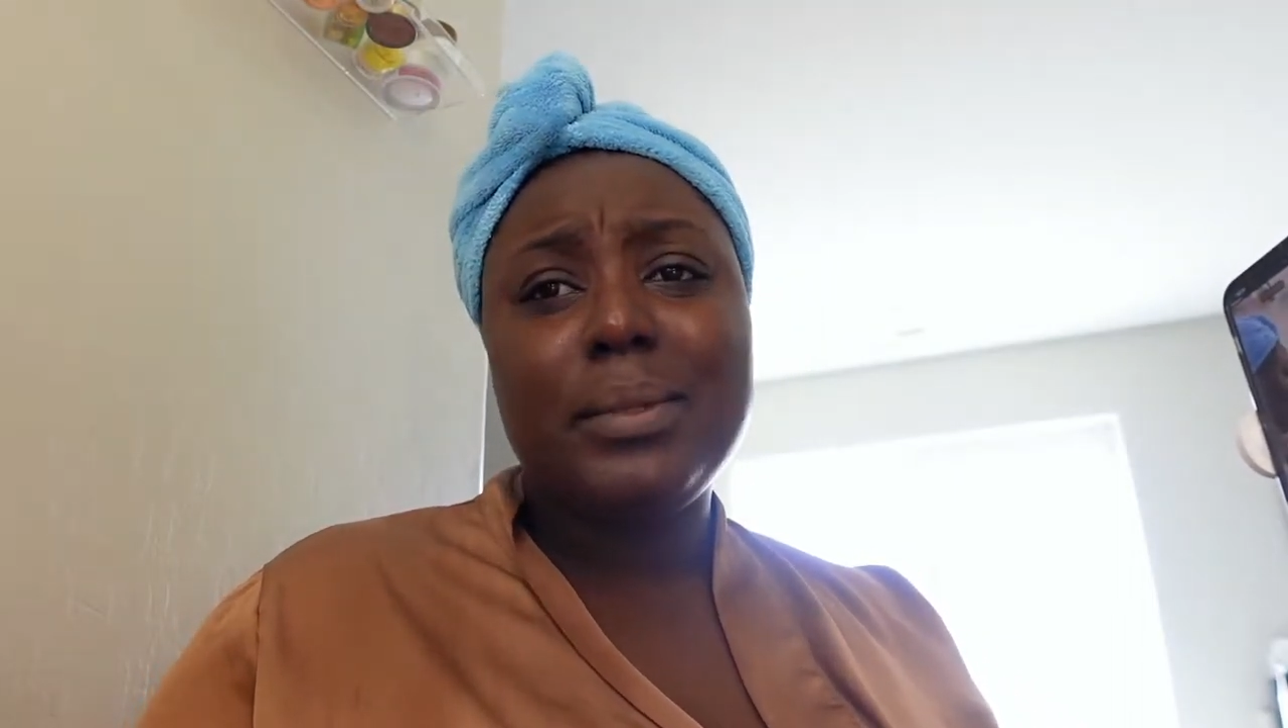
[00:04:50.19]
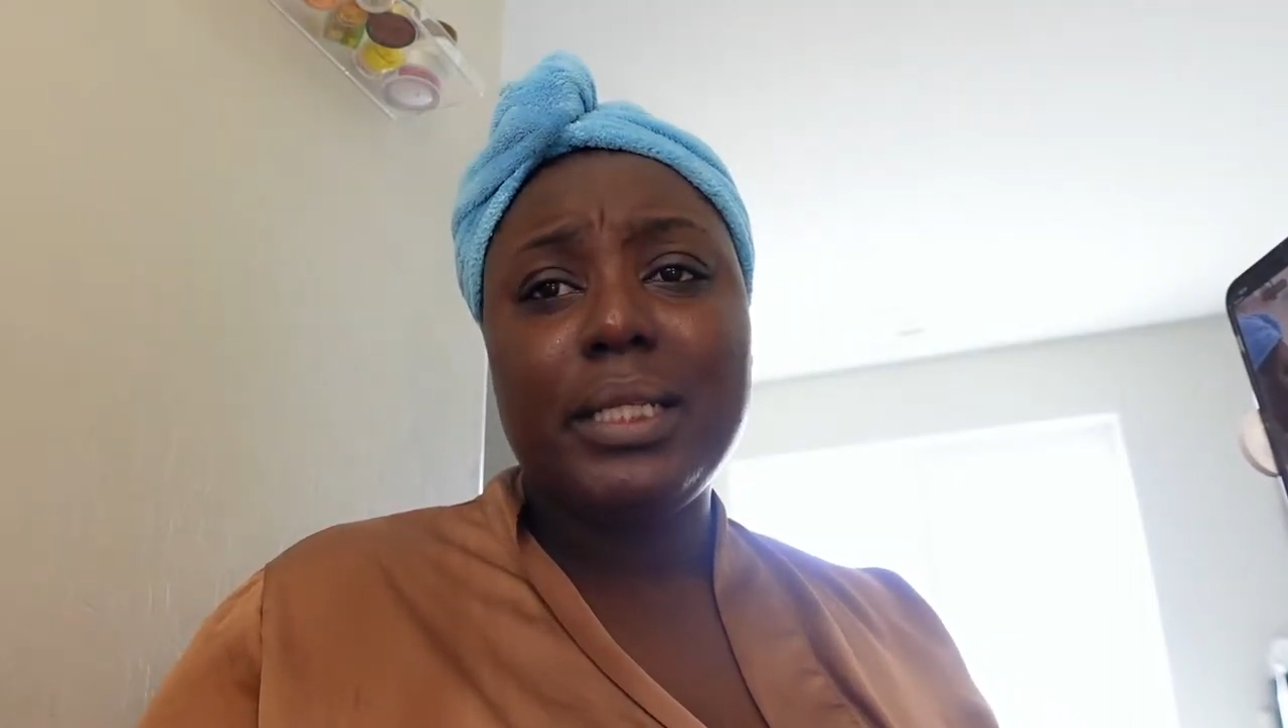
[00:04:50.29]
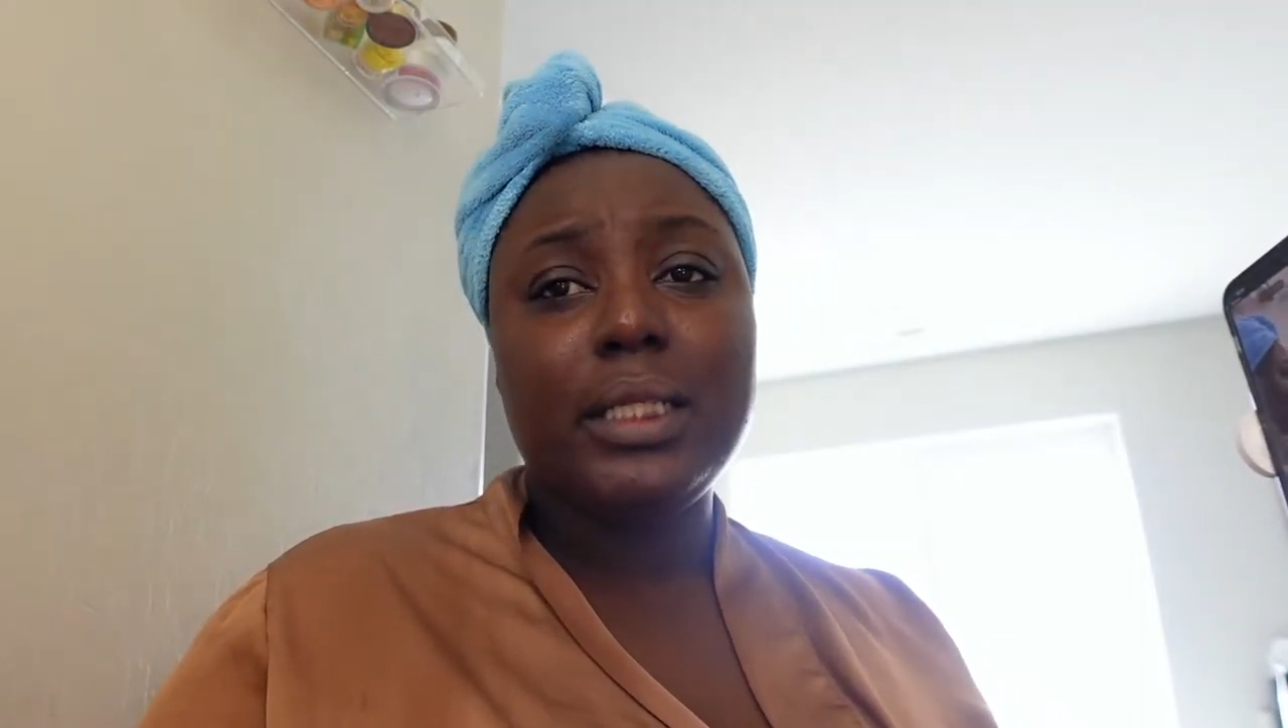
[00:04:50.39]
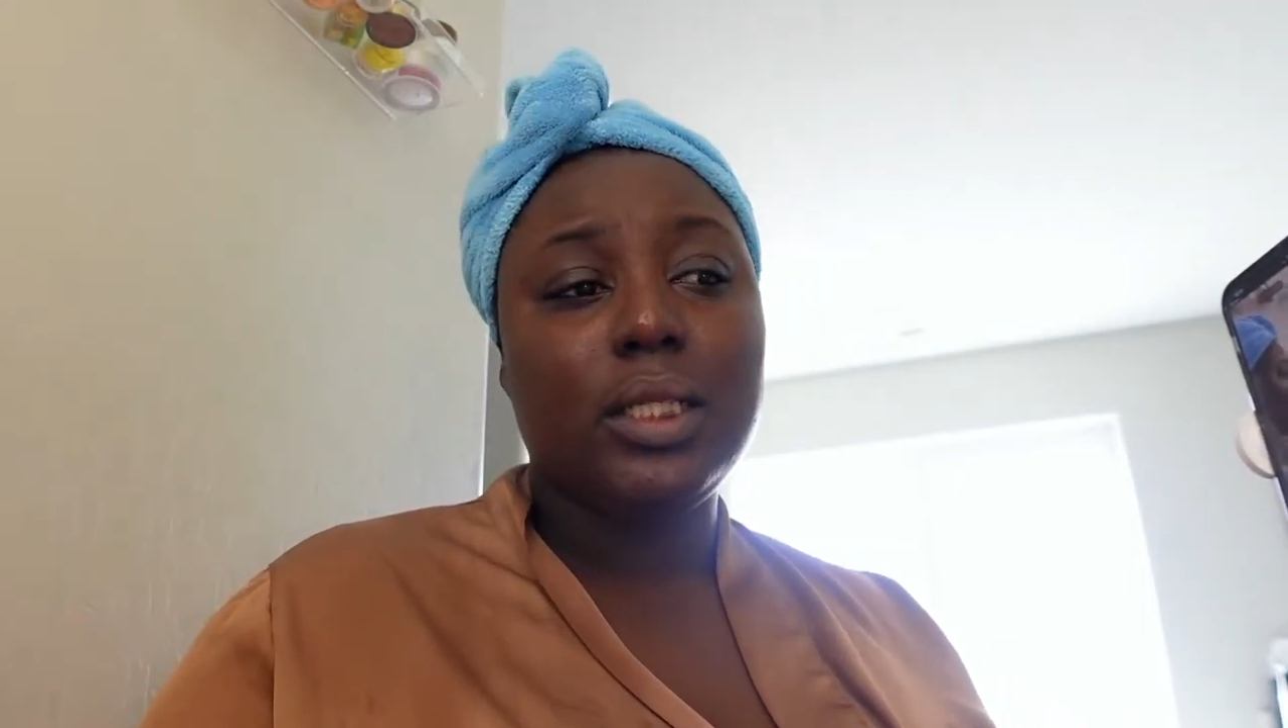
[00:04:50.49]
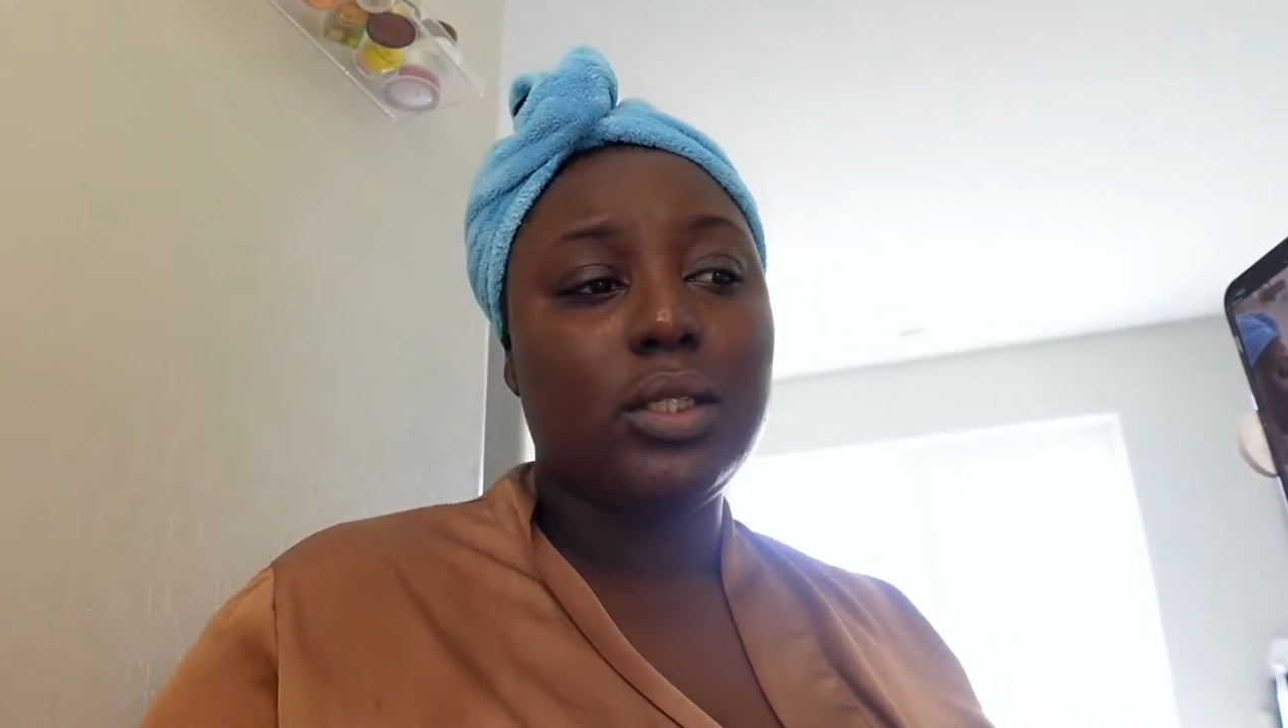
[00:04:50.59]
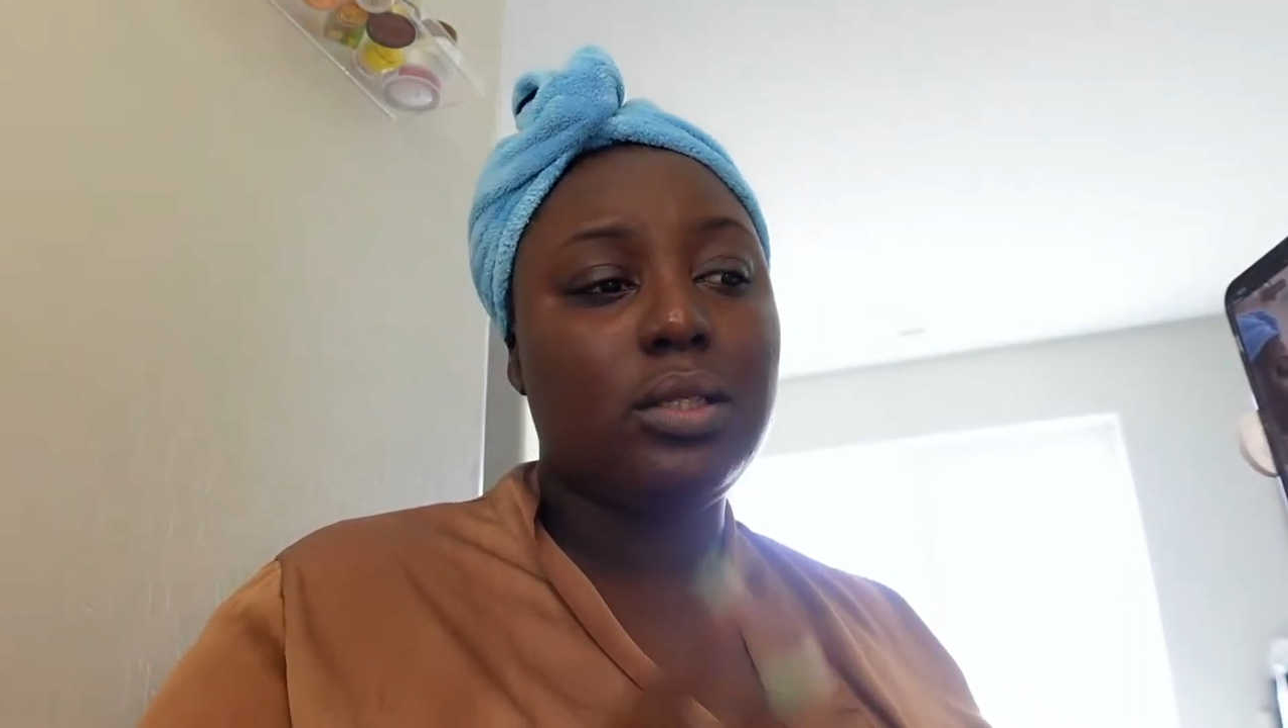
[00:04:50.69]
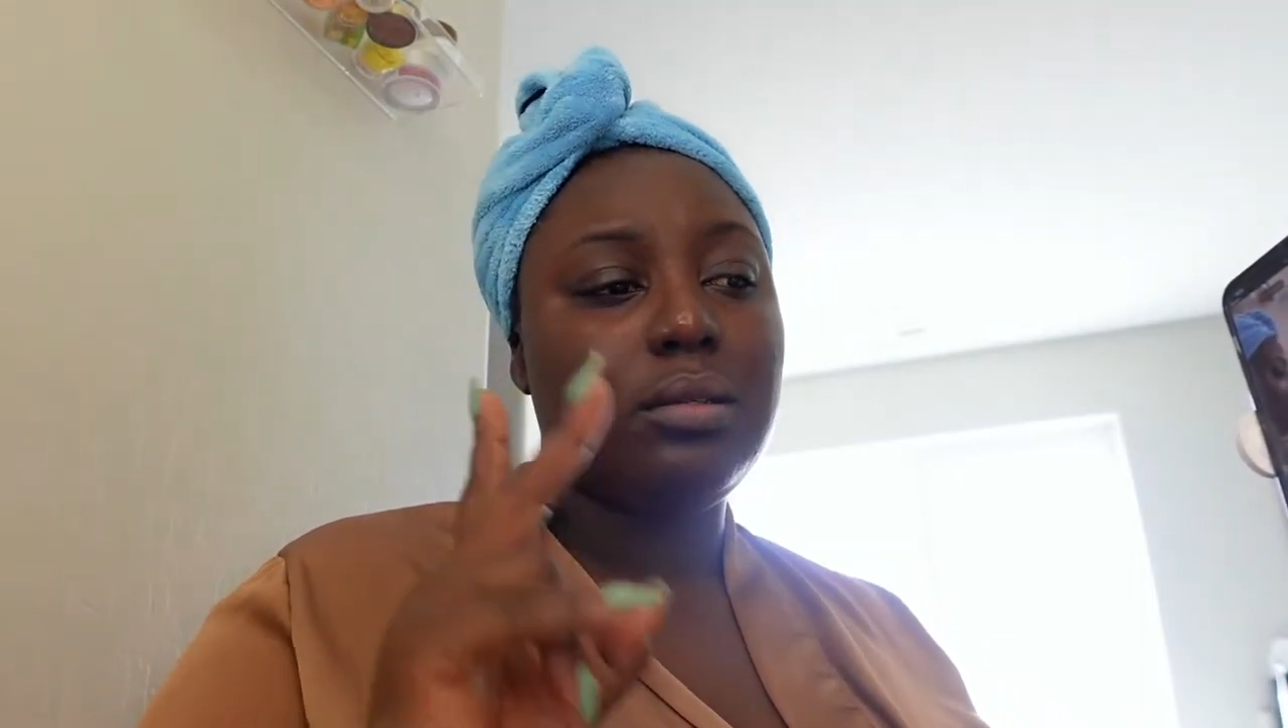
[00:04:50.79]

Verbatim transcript: been,